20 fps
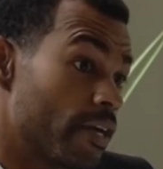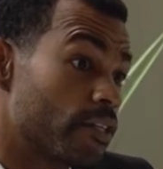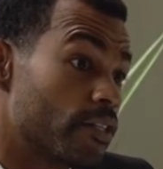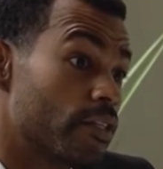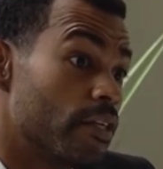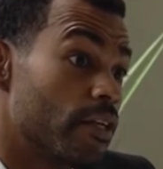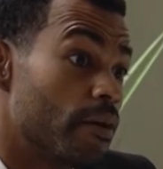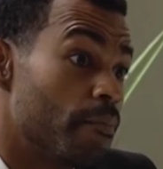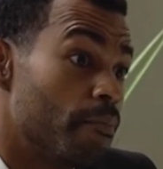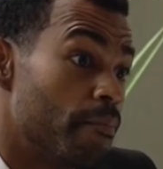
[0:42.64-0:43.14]
you
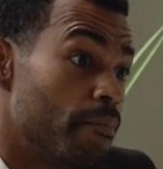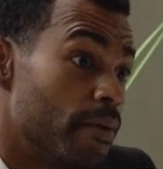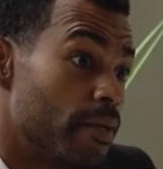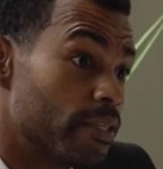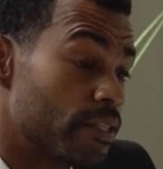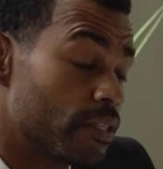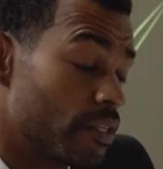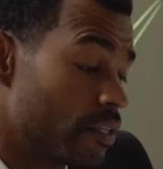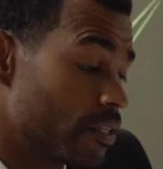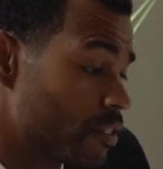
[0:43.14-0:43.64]
definitely
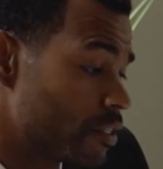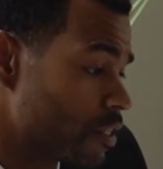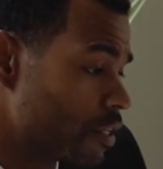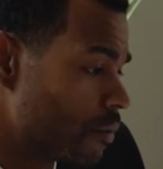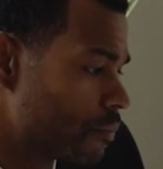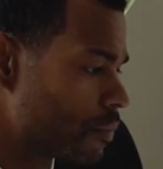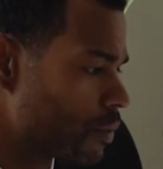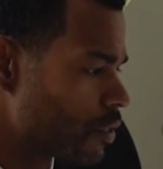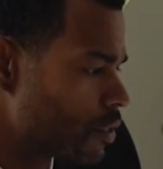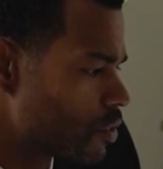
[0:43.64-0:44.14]
need to
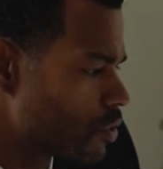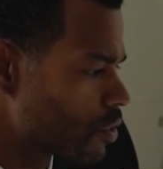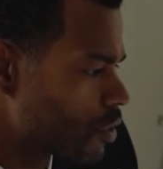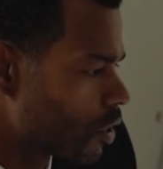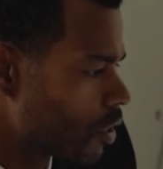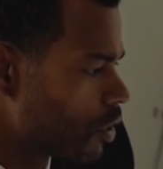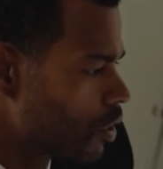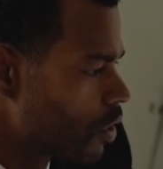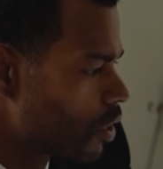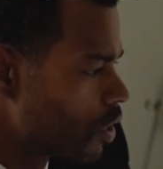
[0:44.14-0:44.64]
be on the
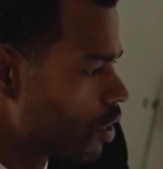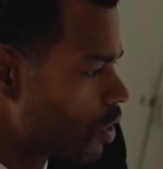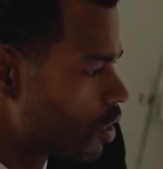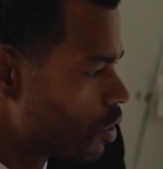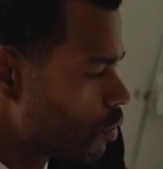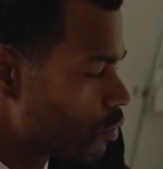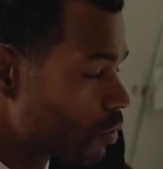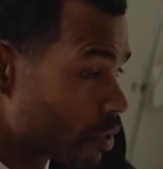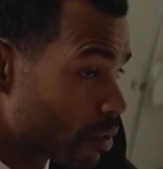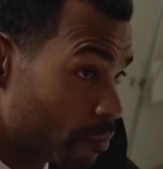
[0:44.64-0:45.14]
lookout for
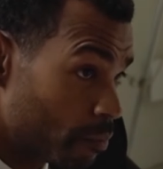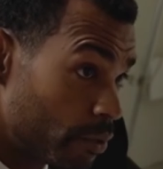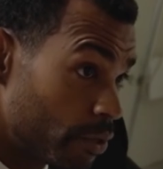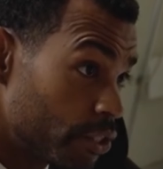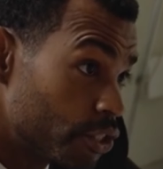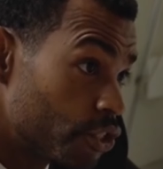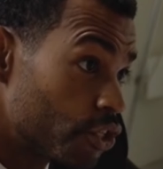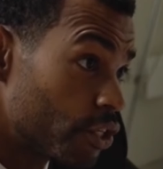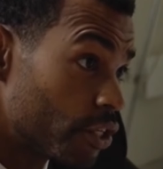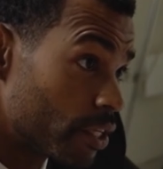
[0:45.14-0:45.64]
that,
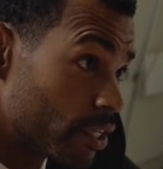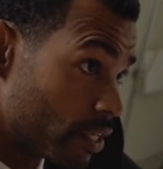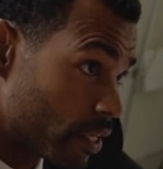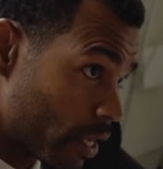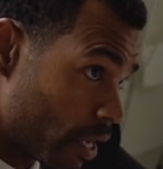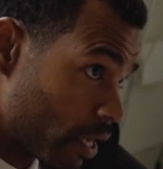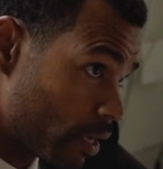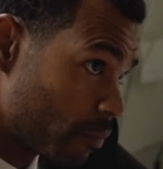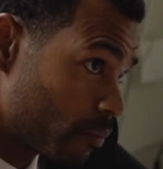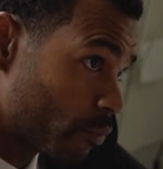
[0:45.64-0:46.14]
because if you
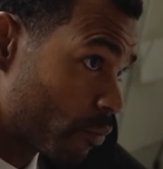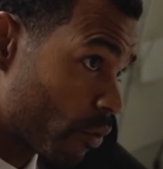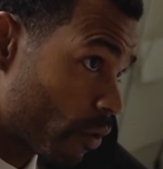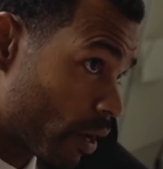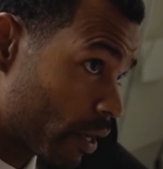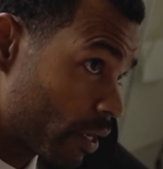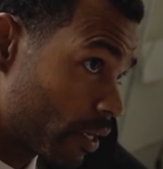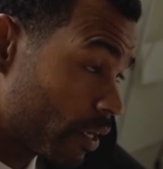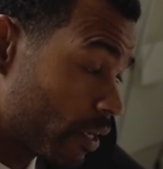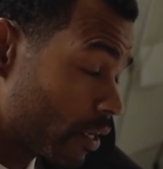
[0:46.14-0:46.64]

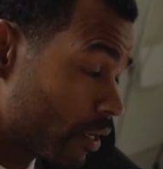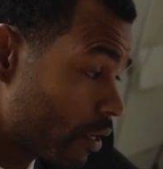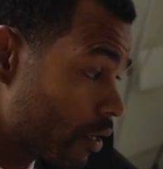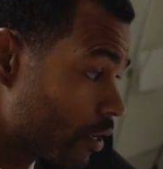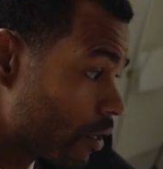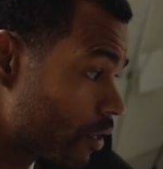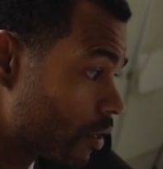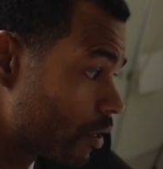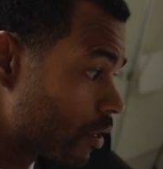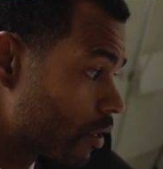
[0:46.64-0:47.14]
fail
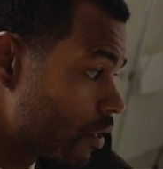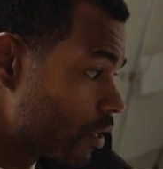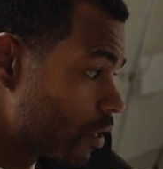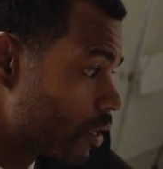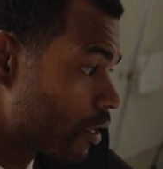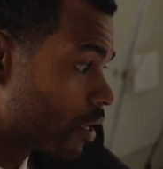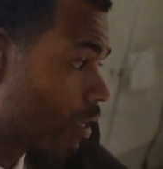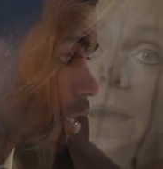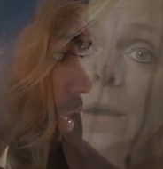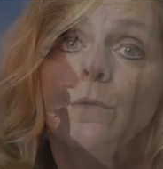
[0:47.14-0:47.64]
to
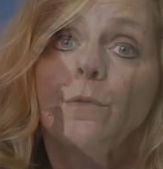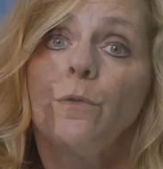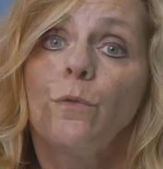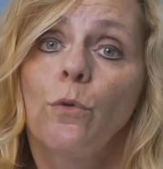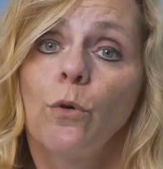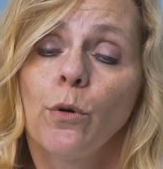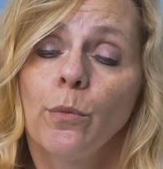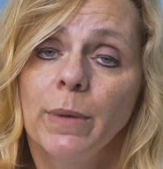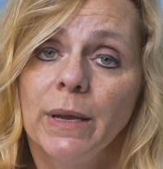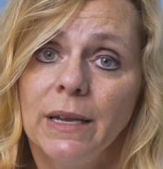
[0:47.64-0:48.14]
turn that
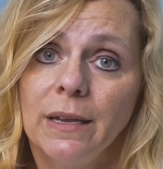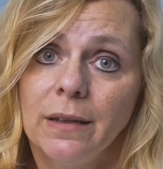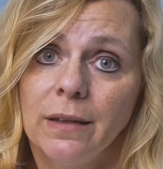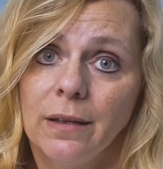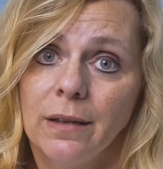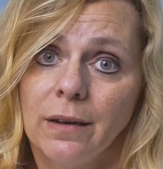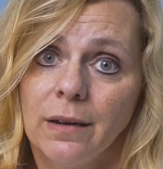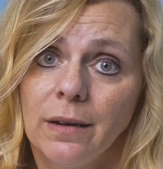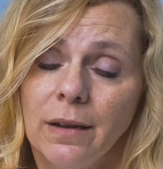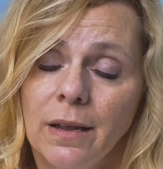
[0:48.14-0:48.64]
form
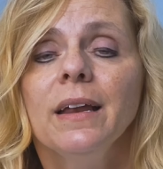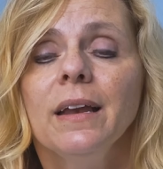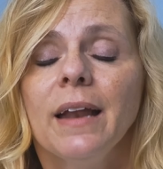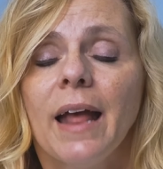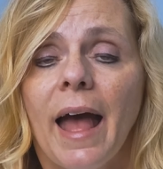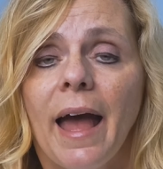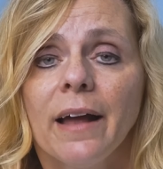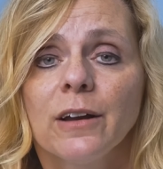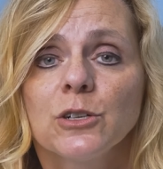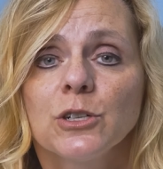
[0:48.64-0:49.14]
in,
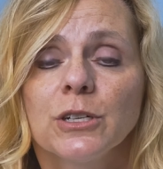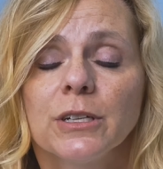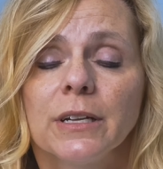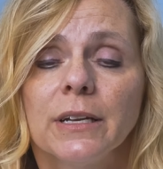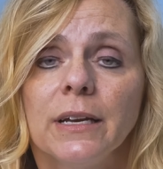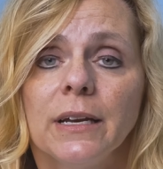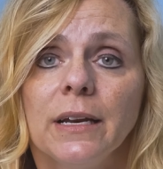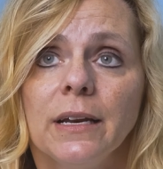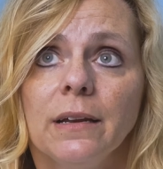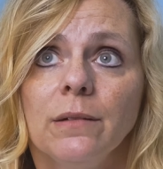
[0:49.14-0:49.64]
it
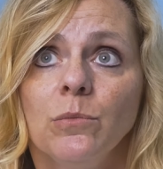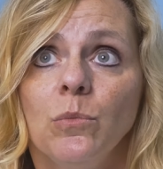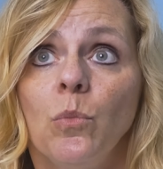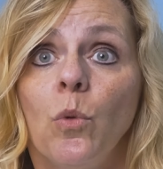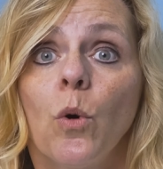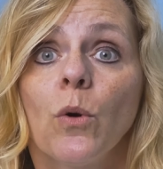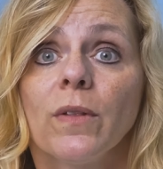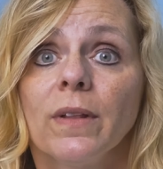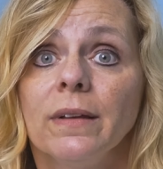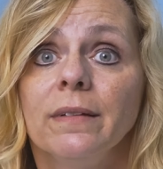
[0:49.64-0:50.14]
actually
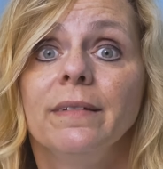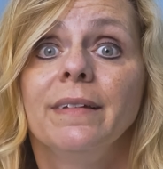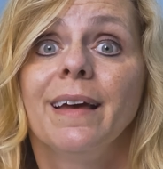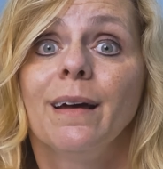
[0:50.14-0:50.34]
more than